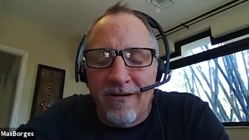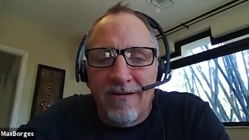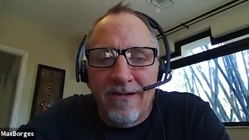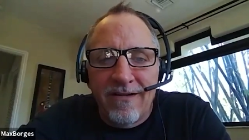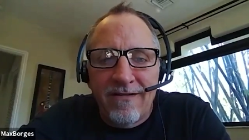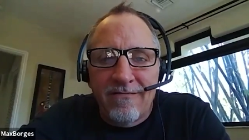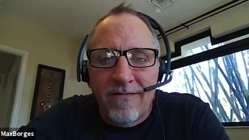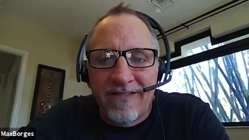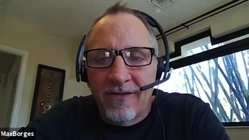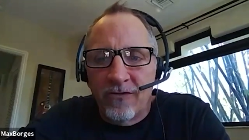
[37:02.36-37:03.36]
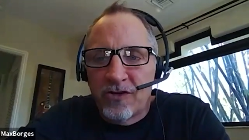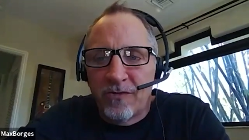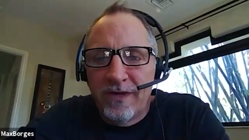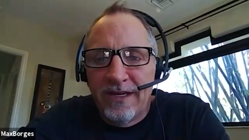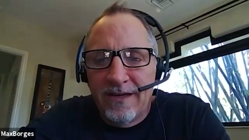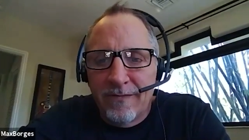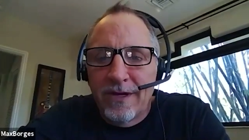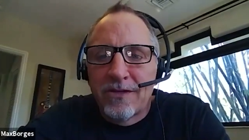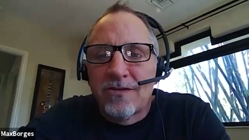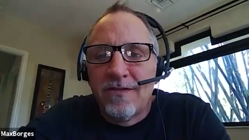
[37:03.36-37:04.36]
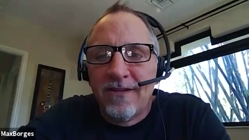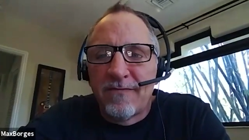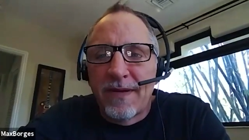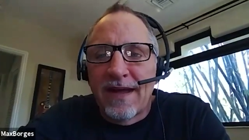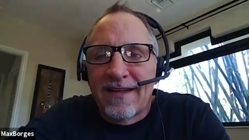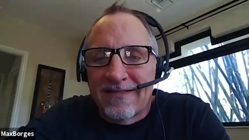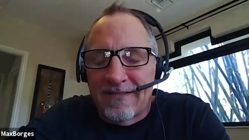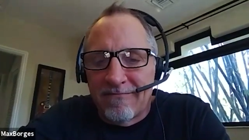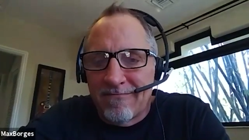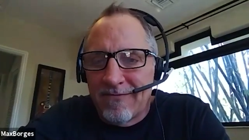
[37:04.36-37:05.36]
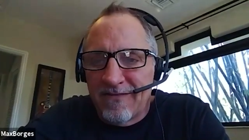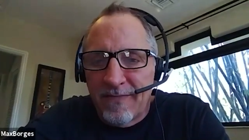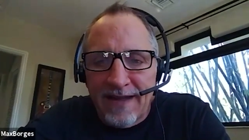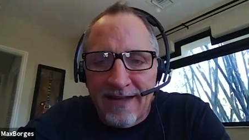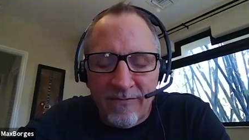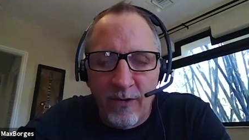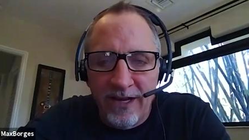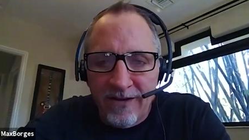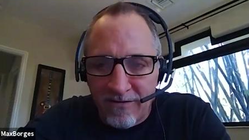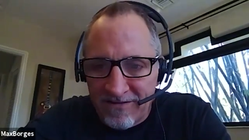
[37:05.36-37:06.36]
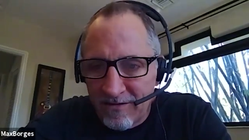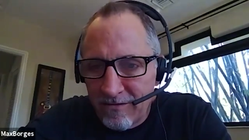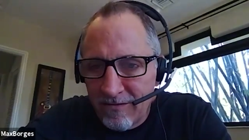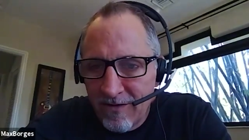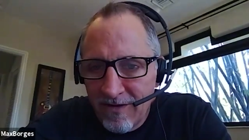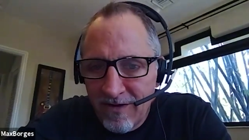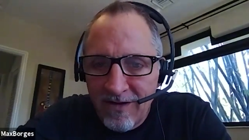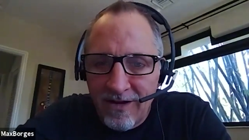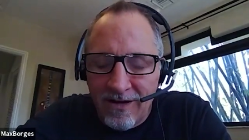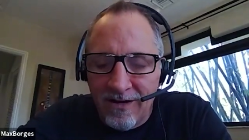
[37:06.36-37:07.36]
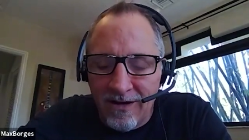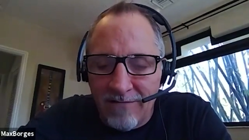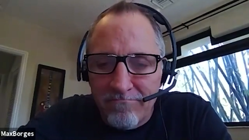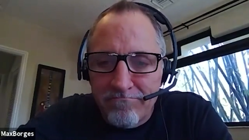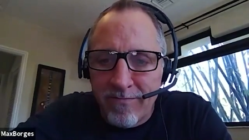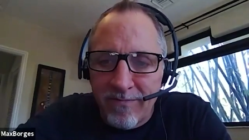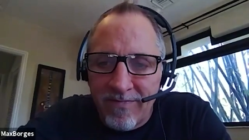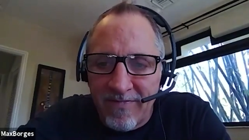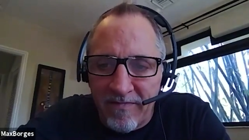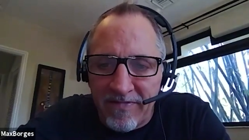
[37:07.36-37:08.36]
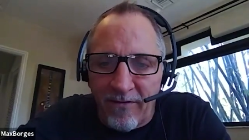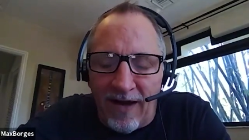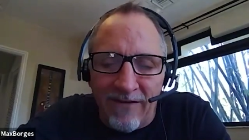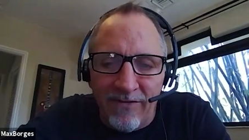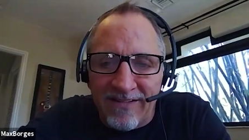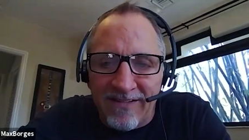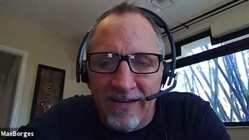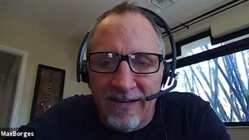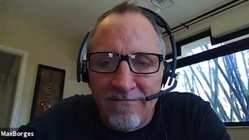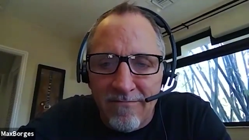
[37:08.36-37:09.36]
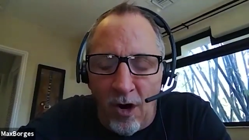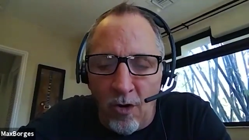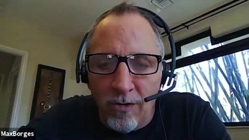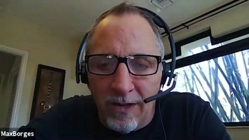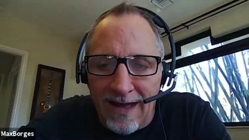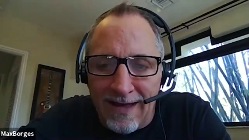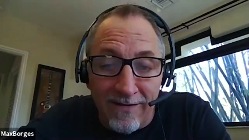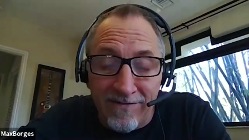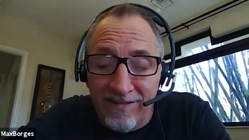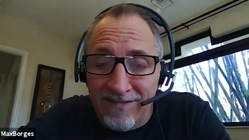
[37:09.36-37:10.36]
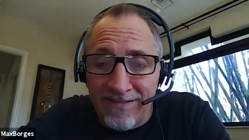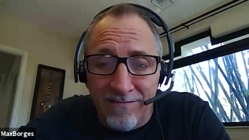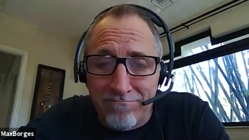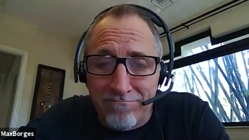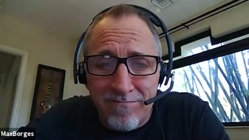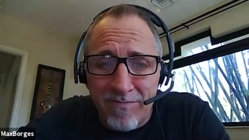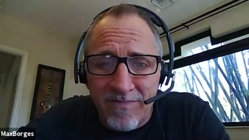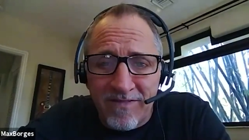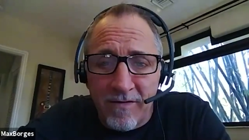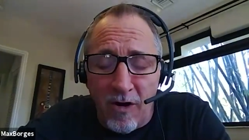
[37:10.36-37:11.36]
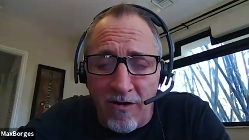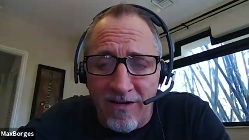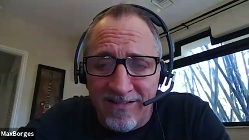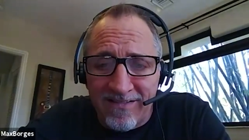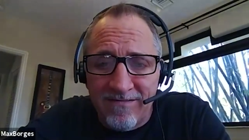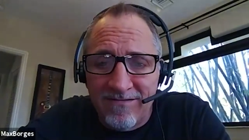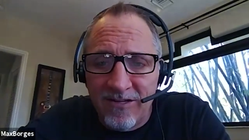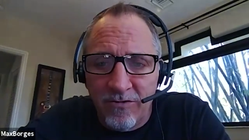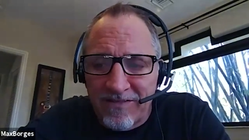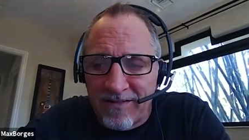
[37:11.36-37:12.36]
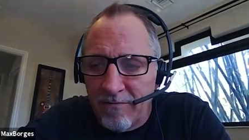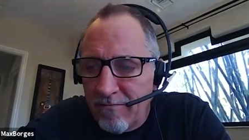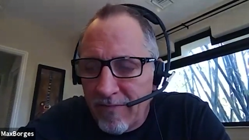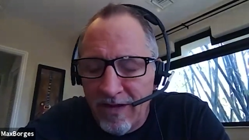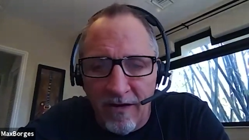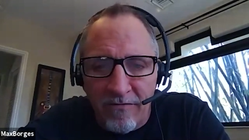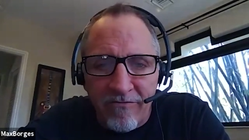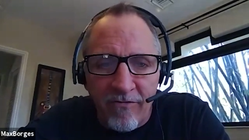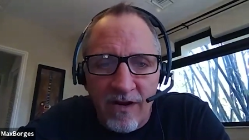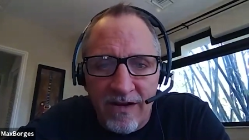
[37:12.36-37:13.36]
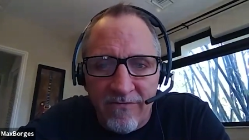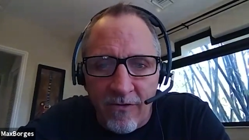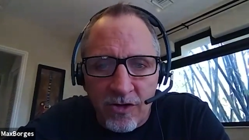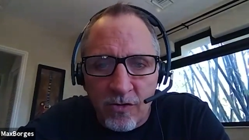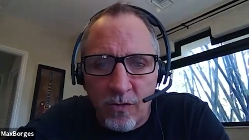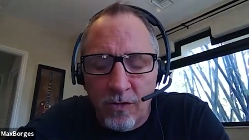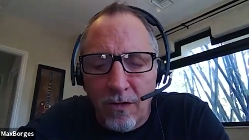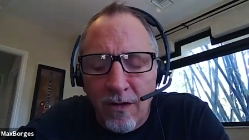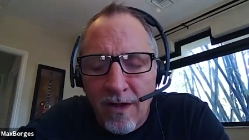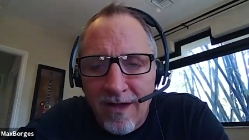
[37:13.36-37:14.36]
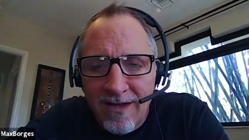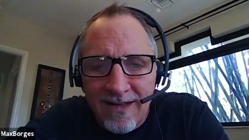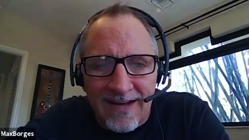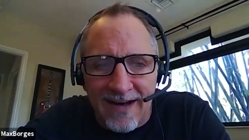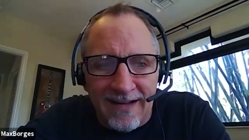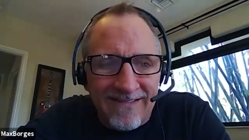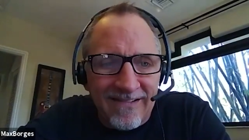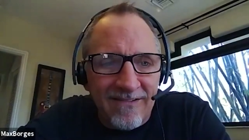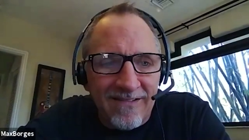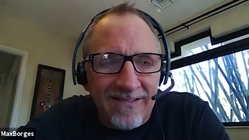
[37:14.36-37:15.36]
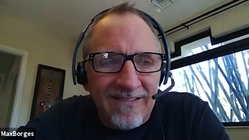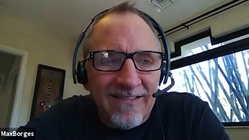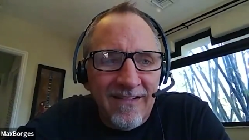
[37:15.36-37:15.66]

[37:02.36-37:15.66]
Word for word: on social media much these past this past week or so. Um, so I haven't seen a whole lot. I've seen some some artists do some you know free virtual concerts.